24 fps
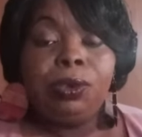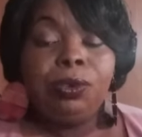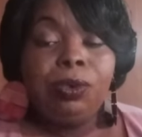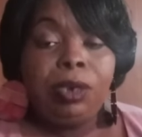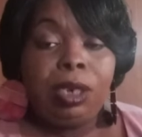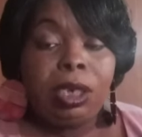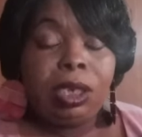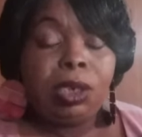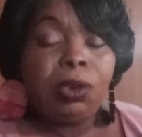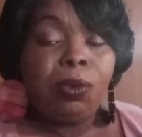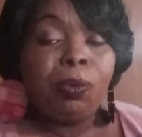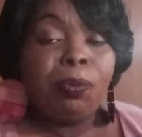You
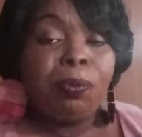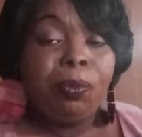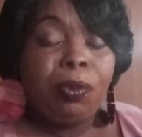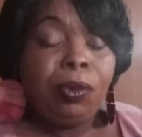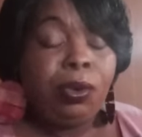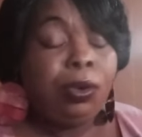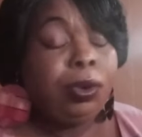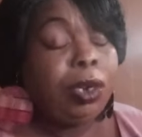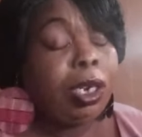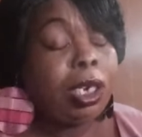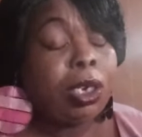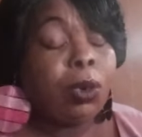need to
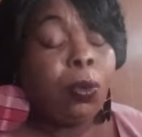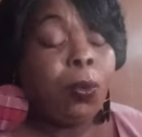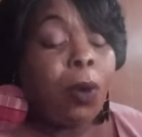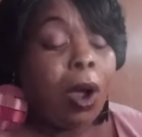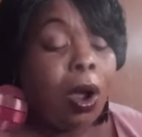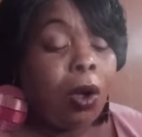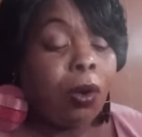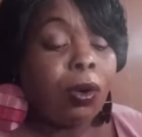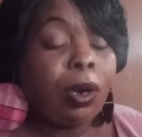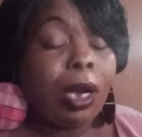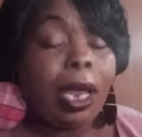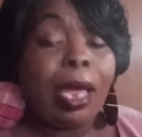you need to
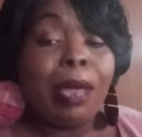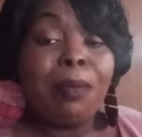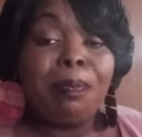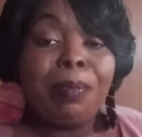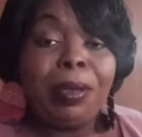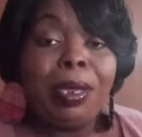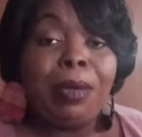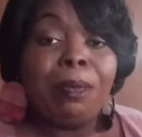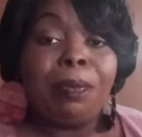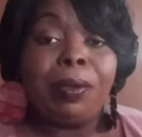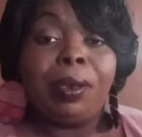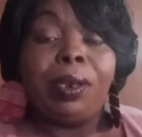walk like
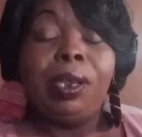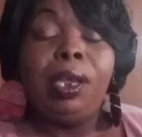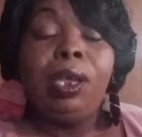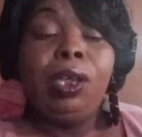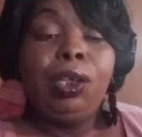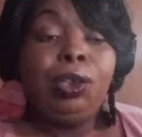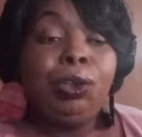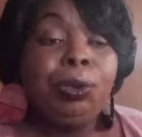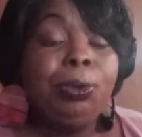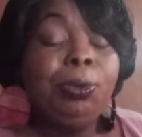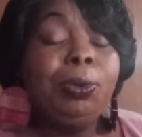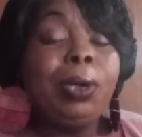pimping.
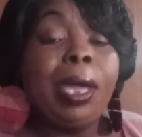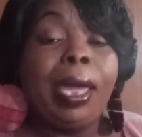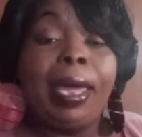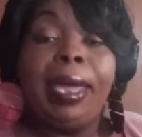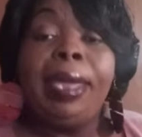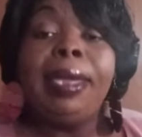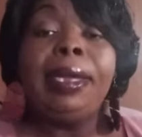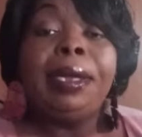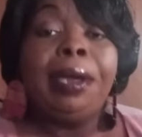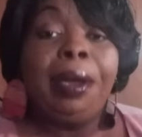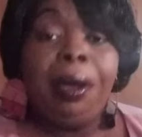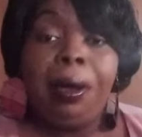You
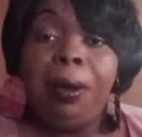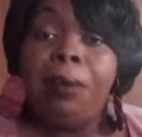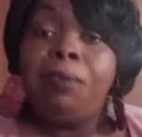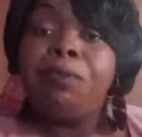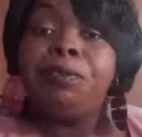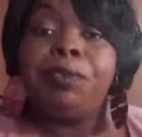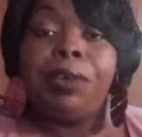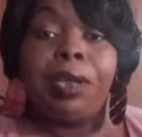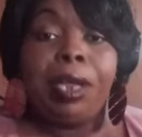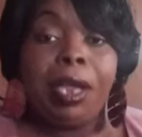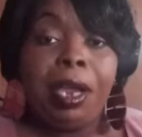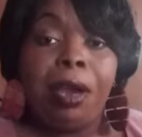can't come
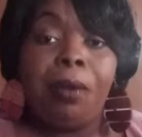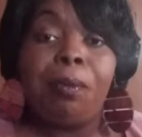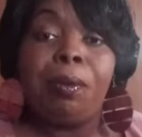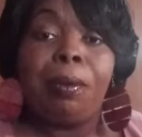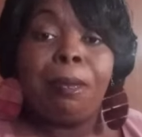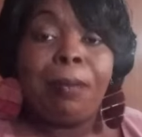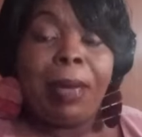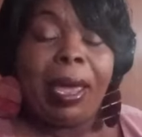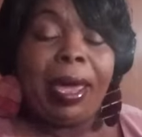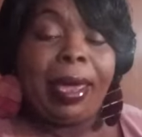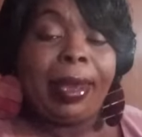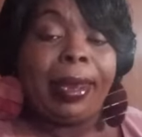for
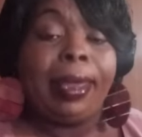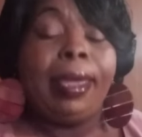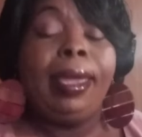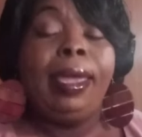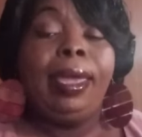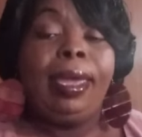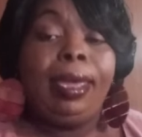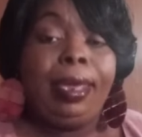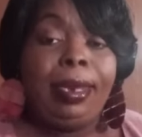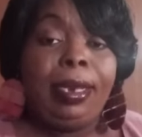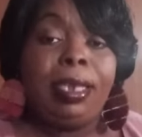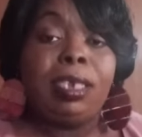everybody
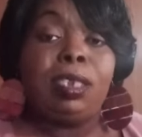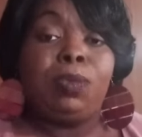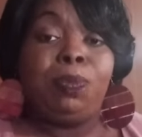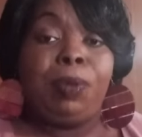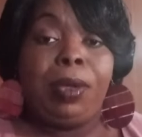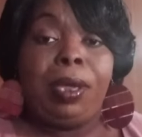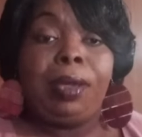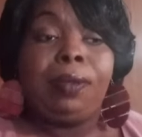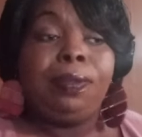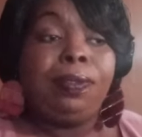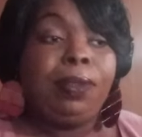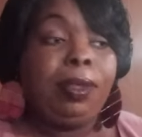and
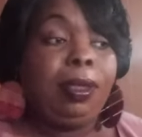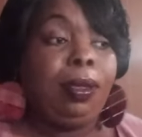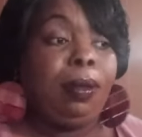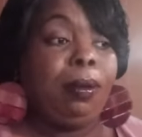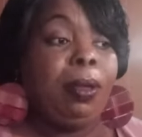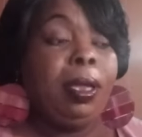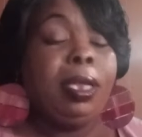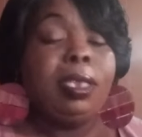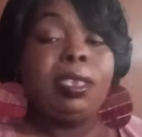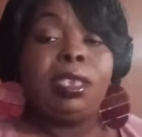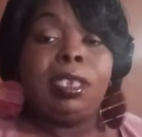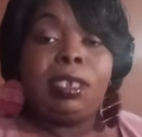expect them
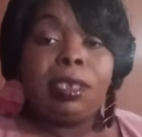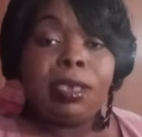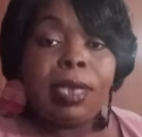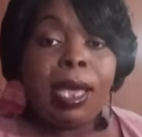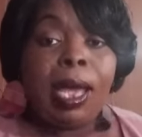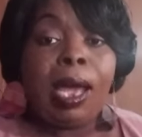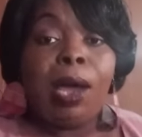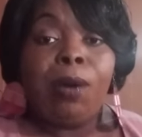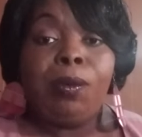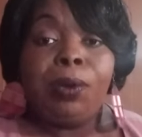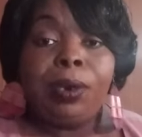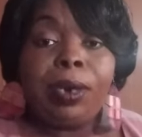to
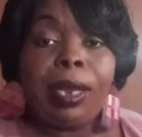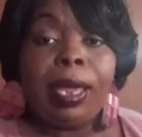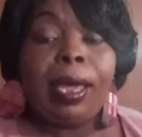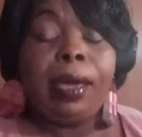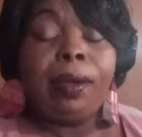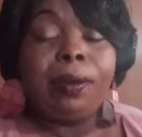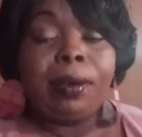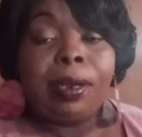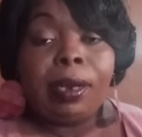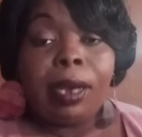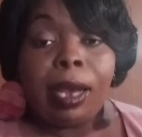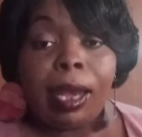tower
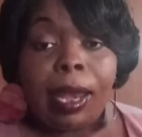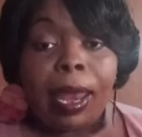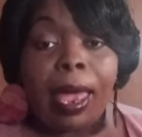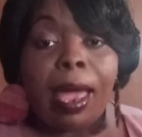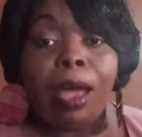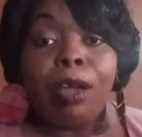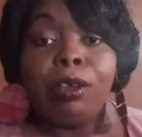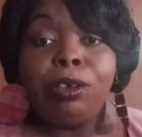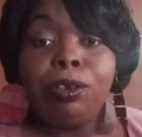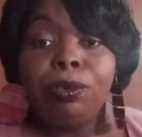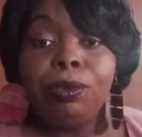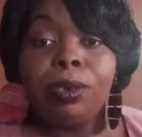down and
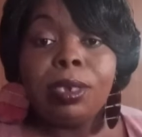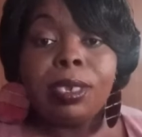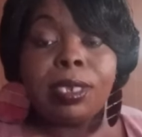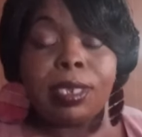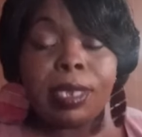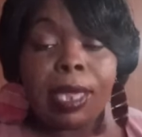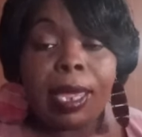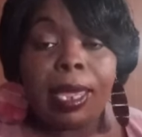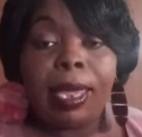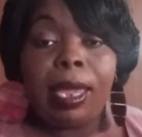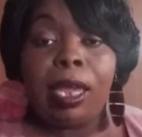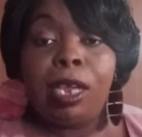allow you to
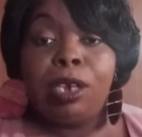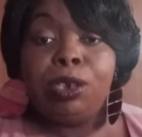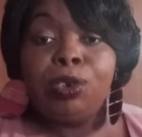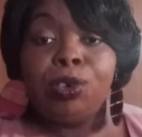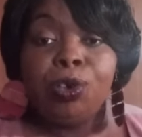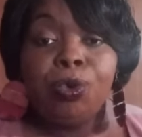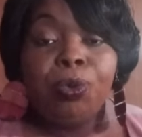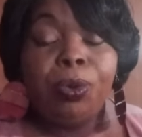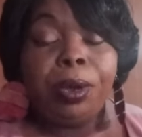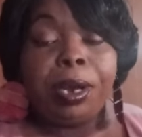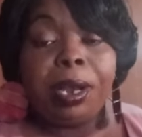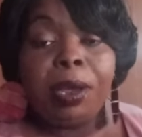say and
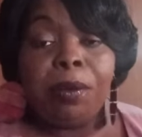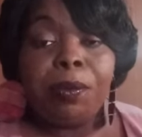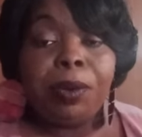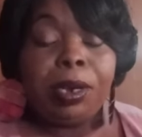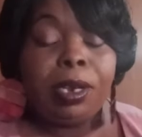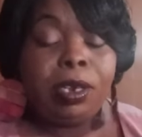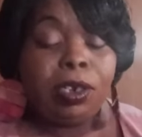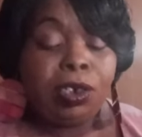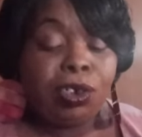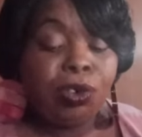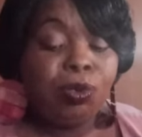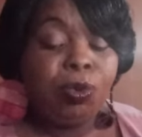do whatever it
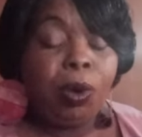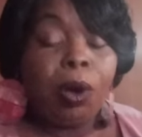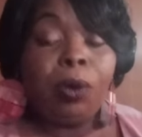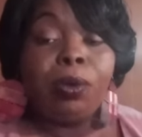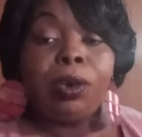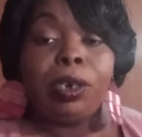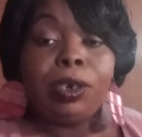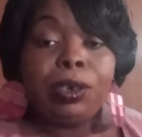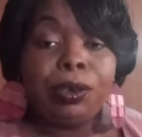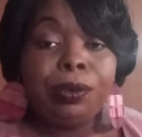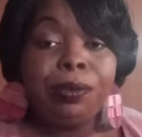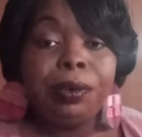is you
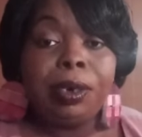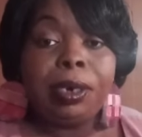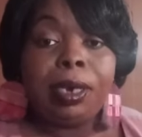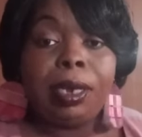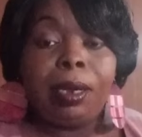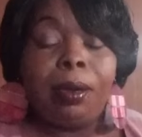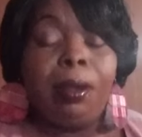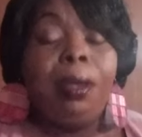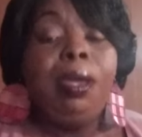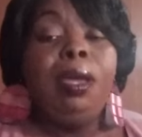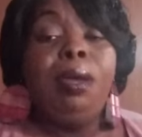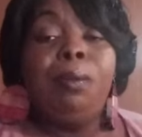want to do to
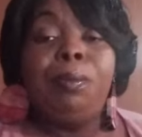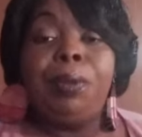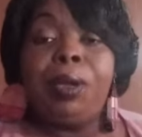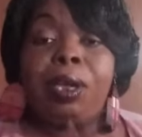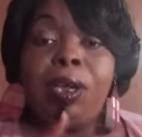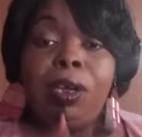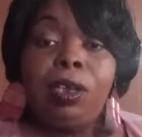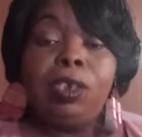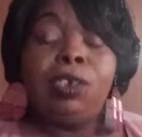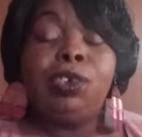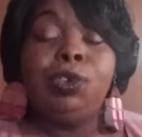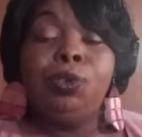them
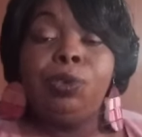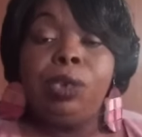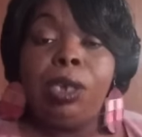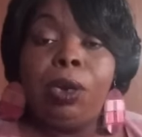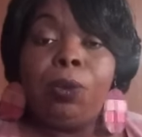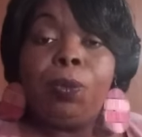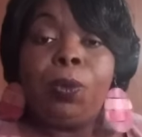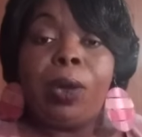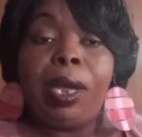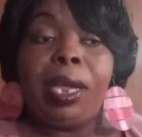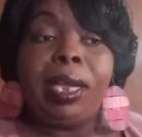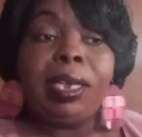because you
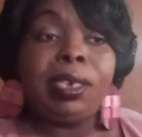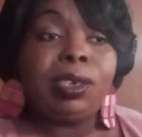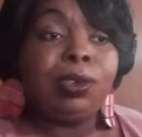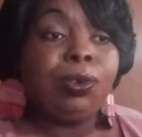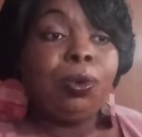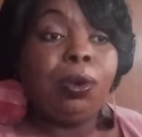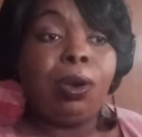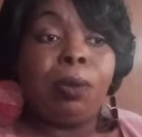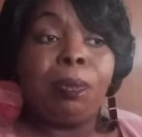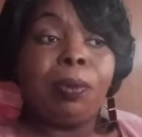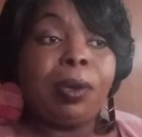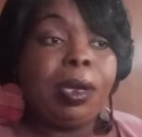Lil Wayne's
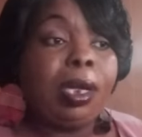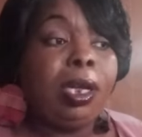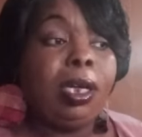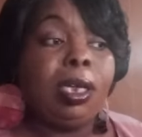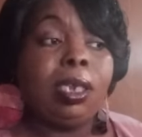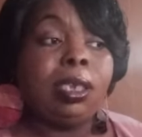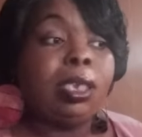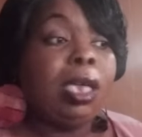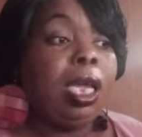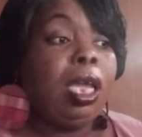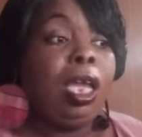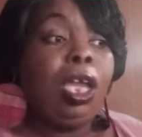daughter
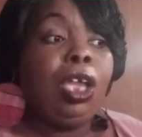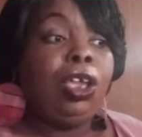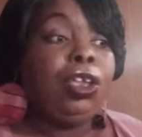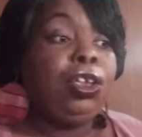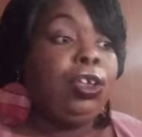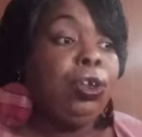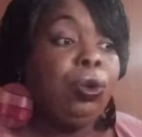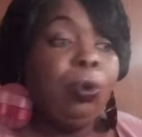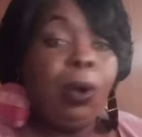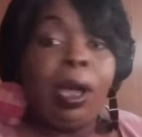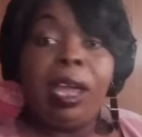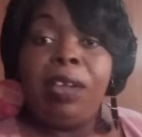because
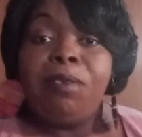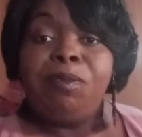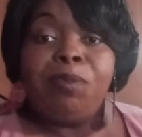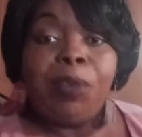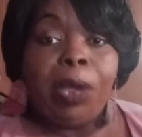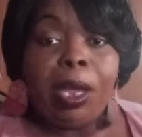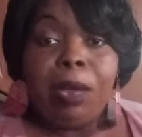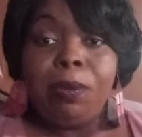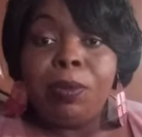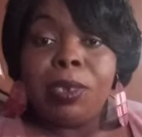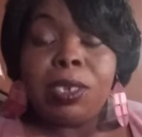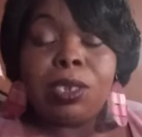you ain't
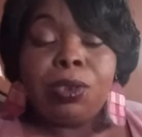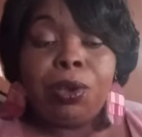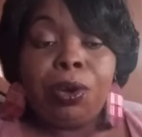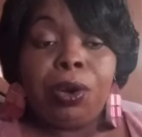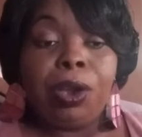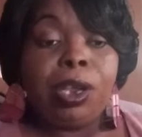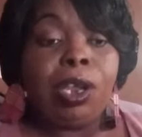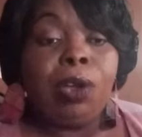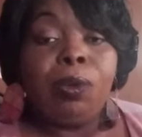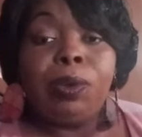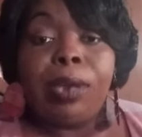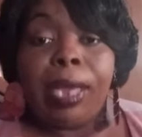famous,
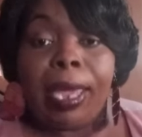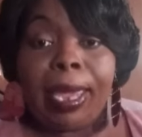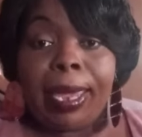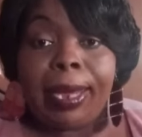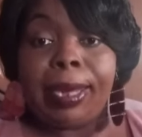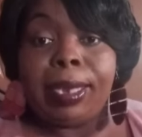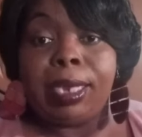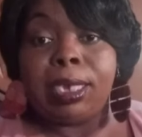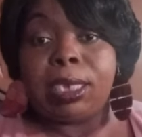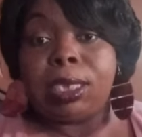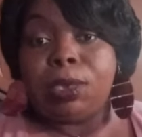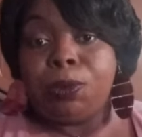girl. Your
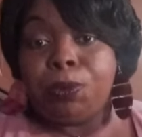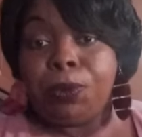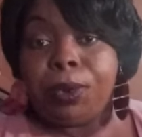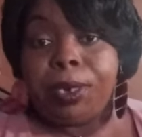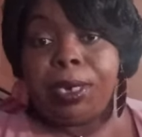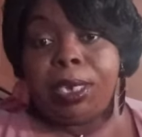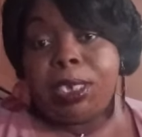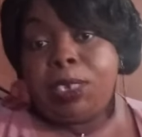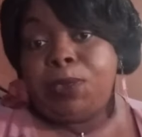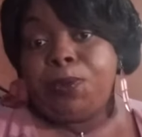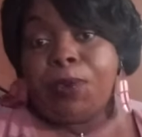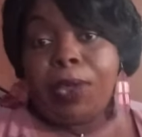daddy is the
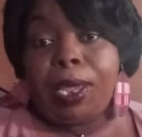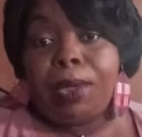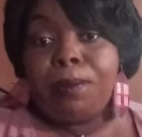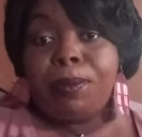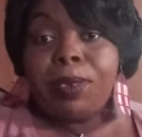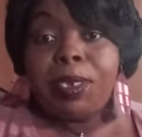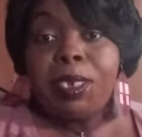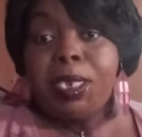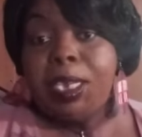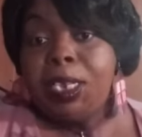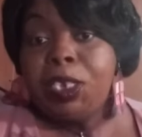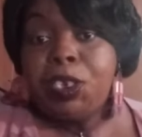one that's
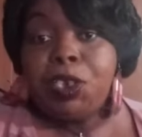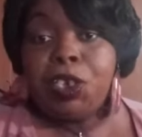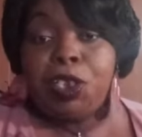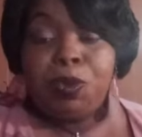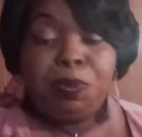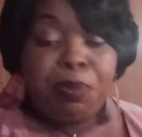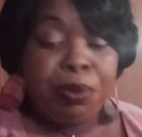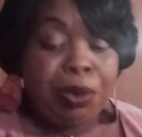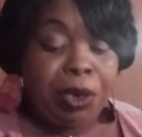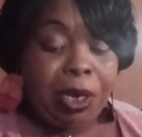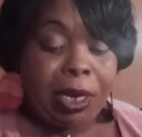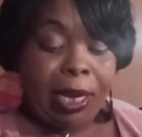famous. Let's
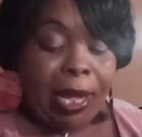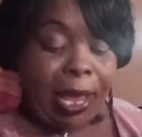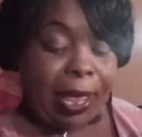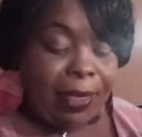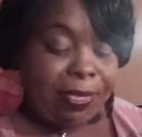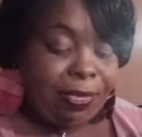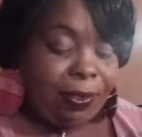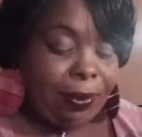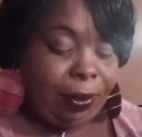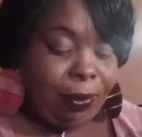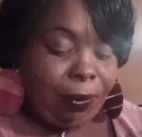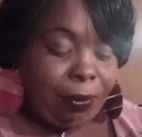just put it
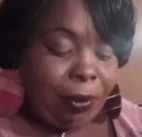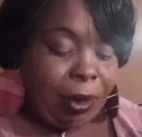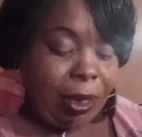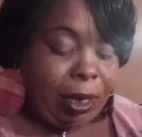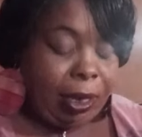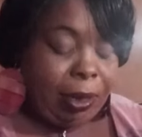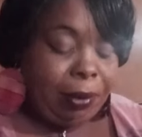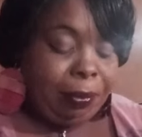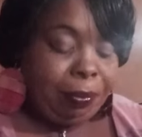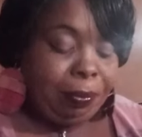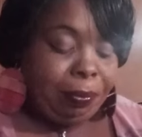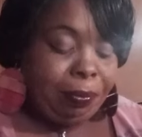out there,
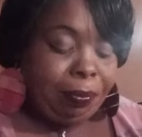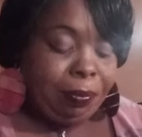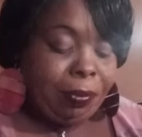okay?